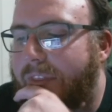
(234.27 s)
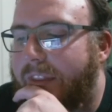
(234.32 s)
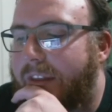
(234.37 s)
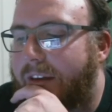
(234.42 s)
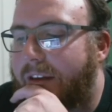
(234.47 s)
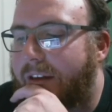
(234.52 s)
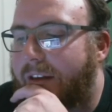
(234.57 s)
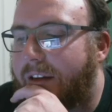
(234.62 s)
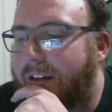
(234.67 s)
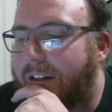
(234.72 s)

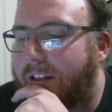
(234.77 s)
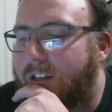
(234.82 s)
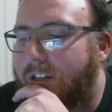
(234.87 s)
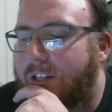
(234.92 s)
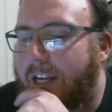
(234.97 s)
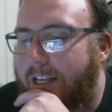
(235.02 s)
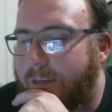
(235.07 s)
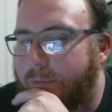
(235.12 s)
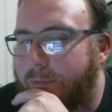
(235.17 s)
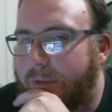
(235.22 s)
the
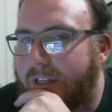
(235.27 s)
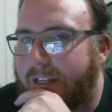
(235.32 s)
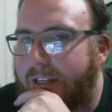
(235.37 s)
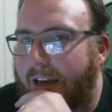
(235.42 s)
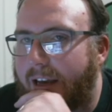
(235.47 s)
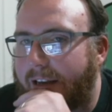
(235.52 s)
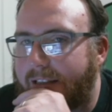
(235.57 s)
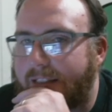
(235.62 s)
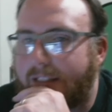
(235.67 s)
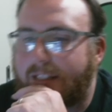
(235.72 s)
Shakespeare
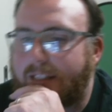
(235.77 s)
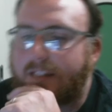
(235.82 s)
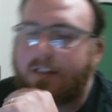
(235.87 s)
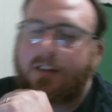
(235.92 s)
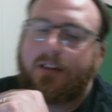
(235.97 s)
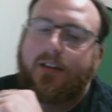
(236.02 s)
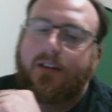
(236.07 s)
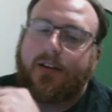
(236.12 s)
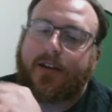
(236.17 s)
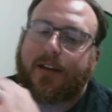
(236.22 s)
text
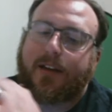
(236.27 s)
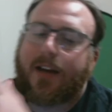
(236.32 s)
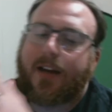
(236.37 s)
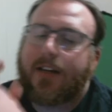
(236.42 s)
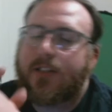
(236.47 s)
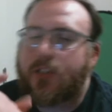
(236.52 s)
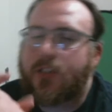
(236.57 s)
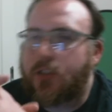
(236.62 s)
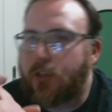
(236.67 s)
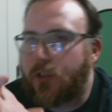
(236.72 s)
and
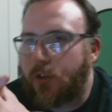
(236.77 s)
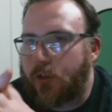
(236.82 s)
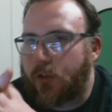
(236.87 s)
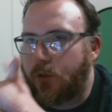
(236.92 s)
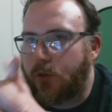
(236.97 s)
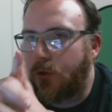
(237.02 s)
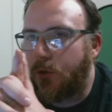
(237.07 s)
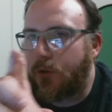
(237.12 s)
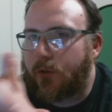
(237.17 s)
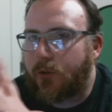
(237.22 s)
asked you to
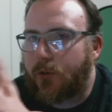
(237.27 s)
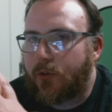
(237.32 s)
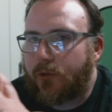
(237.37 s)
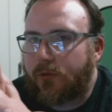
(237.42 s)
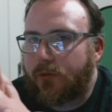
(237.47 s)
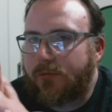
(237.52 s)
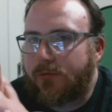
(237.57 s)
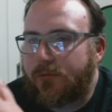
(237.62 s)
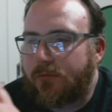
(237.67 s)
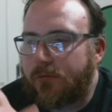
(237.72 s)
do,
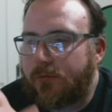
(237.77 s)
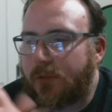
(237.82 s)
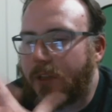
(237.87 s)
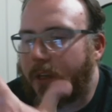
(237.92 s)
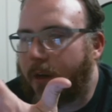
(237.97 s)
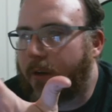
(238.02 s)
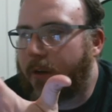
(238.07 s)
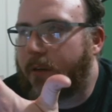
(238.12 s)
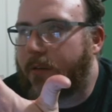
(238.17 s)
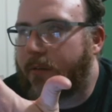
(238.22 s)

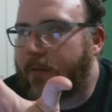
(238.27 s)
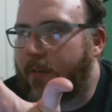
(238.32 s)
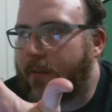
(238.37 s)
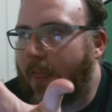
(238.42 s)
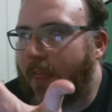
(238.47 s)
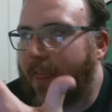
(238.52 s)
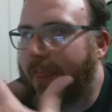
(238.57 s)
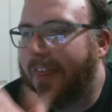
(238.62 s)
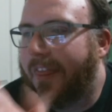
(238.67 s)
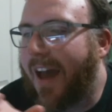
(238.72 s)

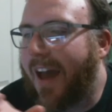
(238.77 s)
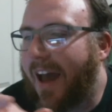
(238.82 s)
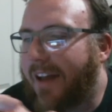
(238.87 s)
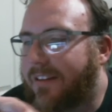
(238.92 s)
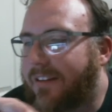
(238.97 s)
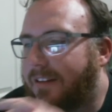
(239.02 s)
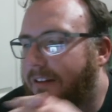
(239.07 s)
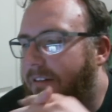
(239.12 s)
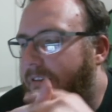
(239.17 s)
that.